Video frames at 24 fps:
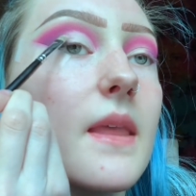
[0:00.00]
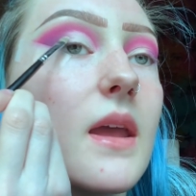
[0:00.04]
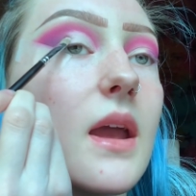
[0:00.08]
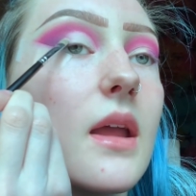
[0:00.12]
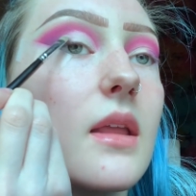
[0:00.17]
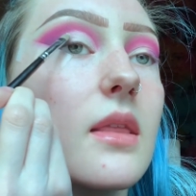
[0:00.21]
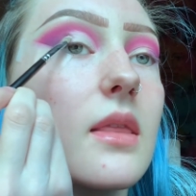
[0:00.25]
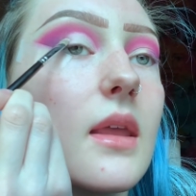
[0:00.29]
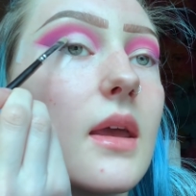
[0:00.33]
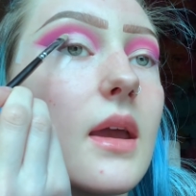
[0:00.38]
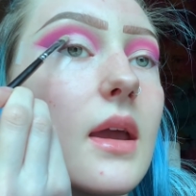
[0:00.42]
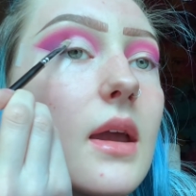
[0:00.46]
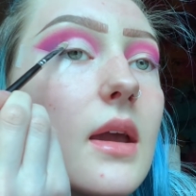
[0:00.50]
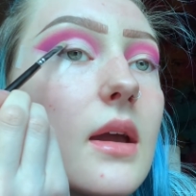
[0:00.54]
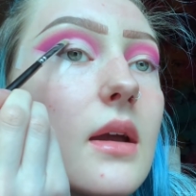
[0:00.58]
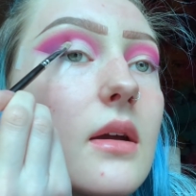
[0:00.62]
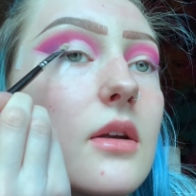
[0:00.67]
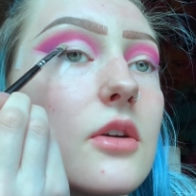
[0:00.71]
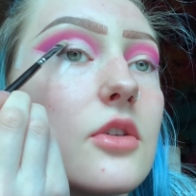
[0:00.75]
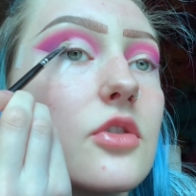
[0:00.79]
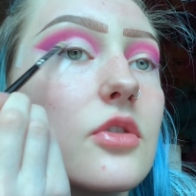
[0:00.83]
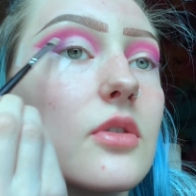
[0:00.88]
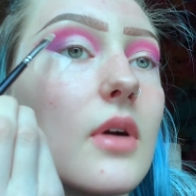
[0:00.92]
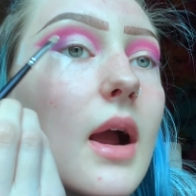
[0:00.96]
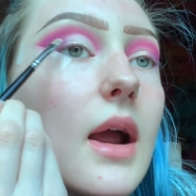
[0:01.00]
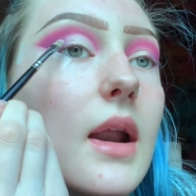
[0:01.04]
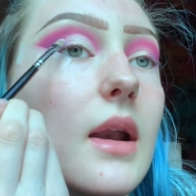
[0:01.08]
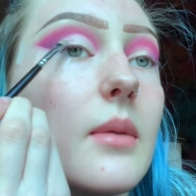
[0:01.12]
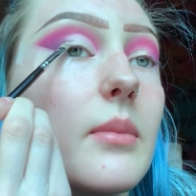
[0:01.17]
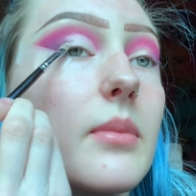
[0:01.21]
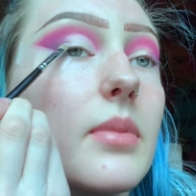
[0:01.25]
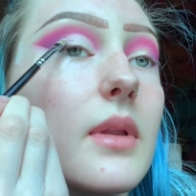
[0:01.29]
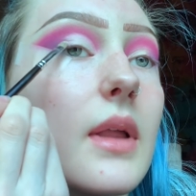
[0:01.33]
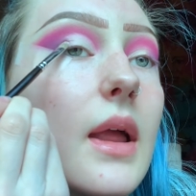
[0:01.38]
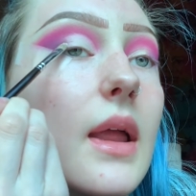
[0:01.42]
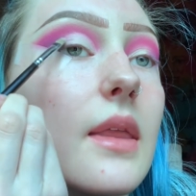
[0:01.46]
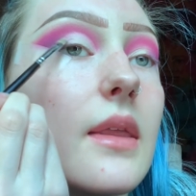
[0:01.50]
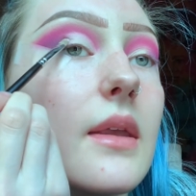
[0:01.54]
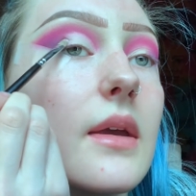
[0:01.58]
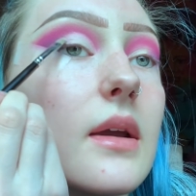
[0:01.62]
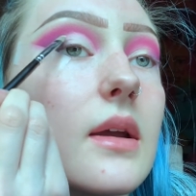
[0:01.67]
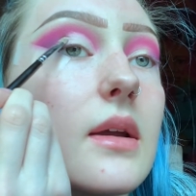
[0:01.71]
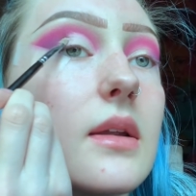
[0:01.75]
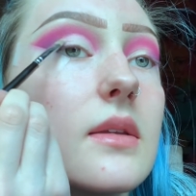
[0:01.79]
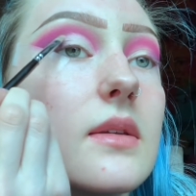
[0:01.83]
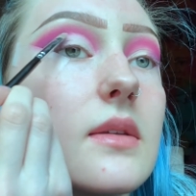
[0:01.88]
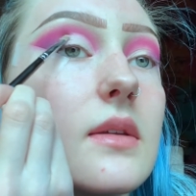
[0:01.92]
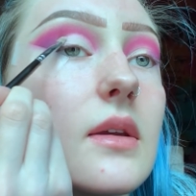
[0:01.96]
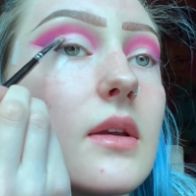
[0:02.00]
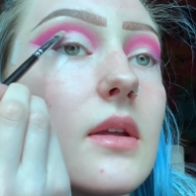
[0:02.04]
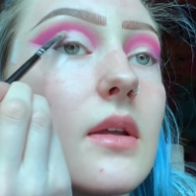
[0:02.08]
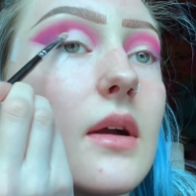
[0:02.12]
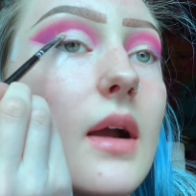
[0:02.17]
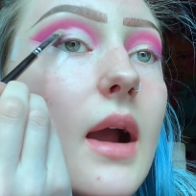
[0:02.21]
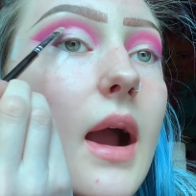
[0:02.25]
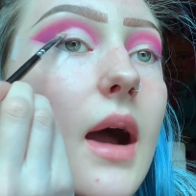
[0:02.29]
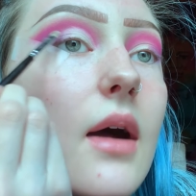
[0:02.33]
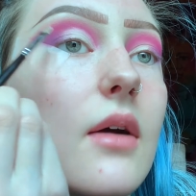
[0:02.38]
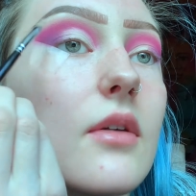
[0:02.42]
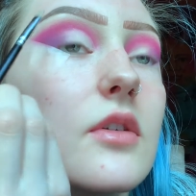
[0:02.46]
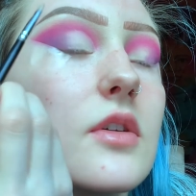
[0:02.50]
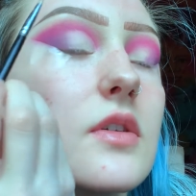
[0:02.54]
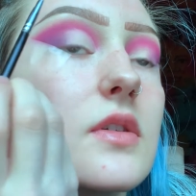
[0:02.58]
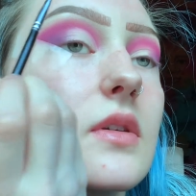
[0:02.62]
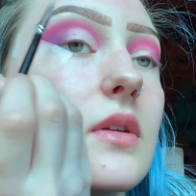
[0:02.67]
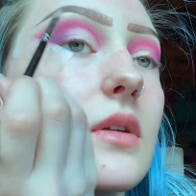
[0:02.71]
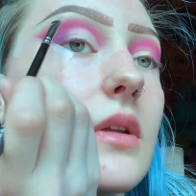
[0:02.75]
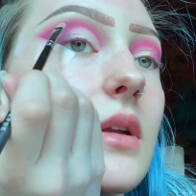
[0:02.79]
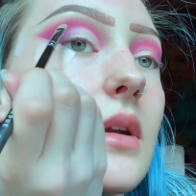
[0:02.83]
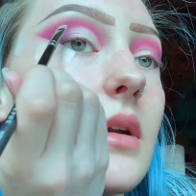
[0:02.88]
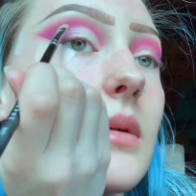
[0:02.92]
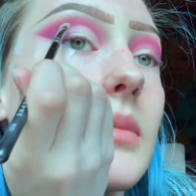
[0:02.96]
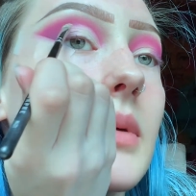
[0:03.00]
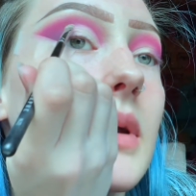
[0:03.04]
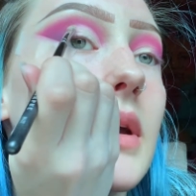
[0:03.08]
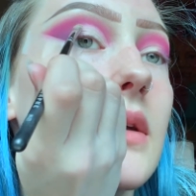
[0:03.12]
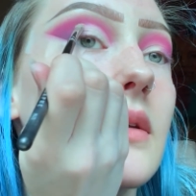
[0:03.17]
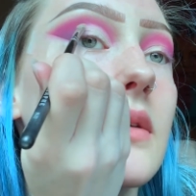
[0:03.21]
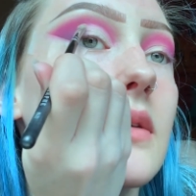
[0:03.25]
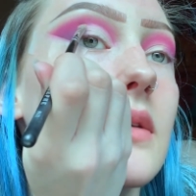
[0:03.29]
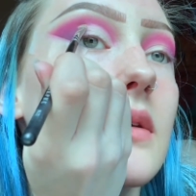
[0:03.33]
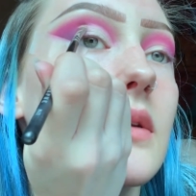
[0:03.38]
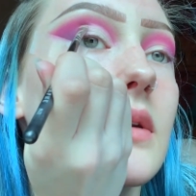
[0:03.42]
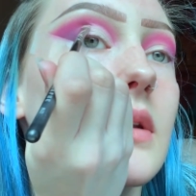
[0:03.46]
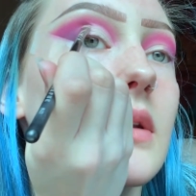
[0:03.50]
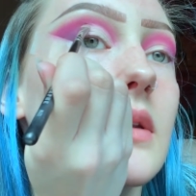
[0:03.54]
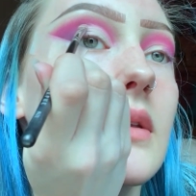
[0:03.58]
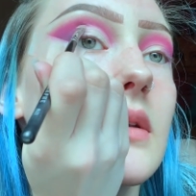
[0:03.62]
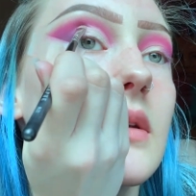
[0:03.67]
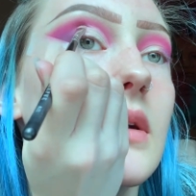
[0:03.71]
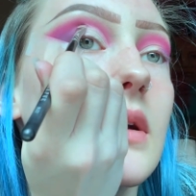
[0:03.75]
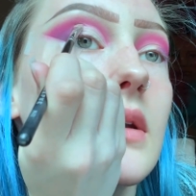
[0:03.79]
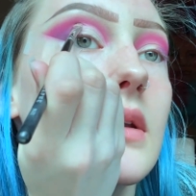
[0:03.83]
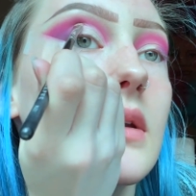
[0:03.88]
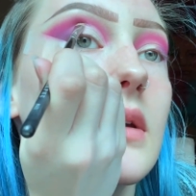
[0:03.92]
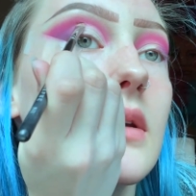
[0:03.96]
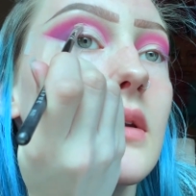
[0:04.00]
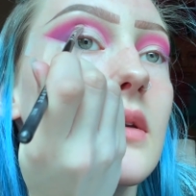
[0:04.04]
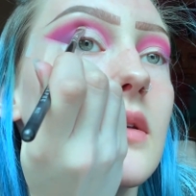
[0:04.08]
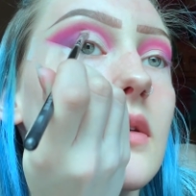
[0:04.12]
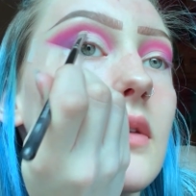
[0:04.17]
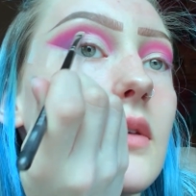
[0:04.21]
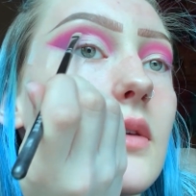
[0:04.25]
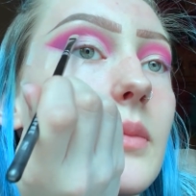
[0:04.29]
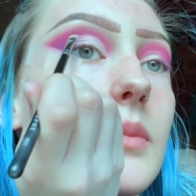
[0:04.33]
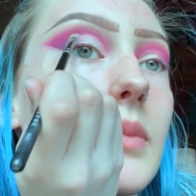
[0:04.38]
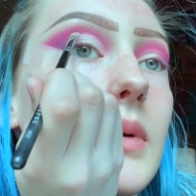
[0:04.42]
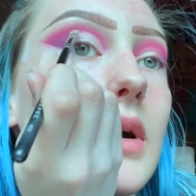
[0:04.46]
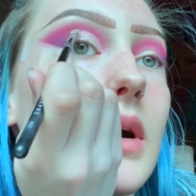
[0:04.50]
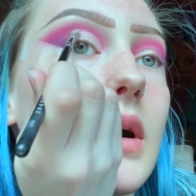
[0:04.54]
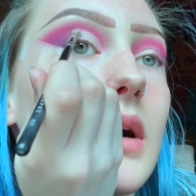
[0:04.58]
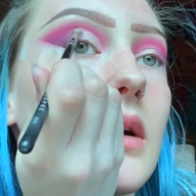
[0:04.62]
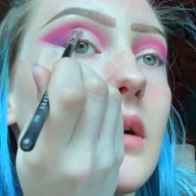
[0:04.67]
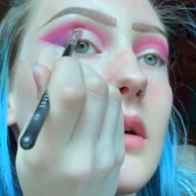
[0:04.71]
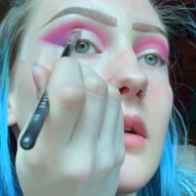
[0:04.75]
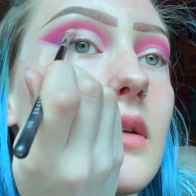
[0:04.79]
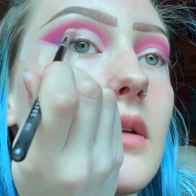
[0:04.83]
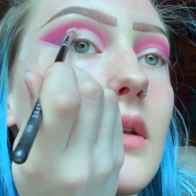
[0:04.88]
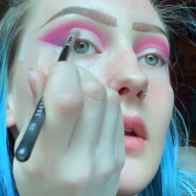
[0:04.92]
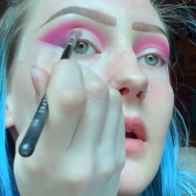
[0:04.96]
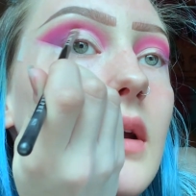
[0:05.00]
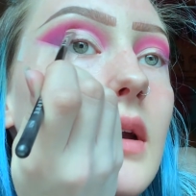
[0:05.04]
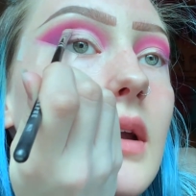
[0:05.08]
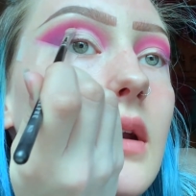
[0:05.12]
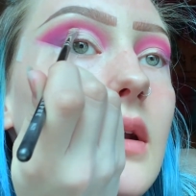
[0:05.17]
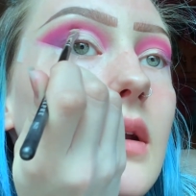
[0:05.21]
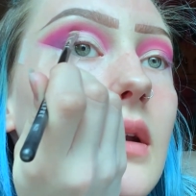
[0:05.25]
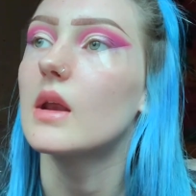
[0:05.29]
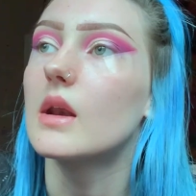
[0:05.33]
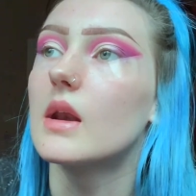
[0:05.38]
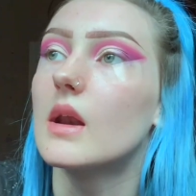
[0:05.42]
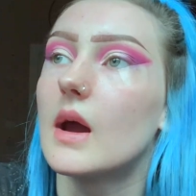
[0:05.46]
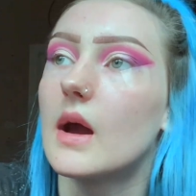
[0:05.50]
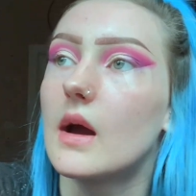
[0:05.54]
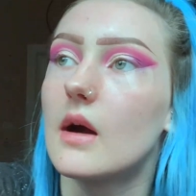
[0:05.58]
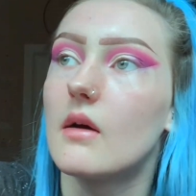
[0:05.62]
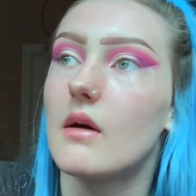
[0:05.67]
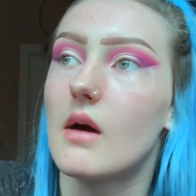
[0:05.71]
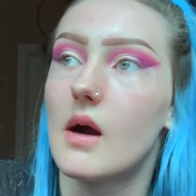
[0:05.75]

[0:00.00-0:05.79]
and like try to blend the concealer out just a little bit so that it's not like a super harsh line. And now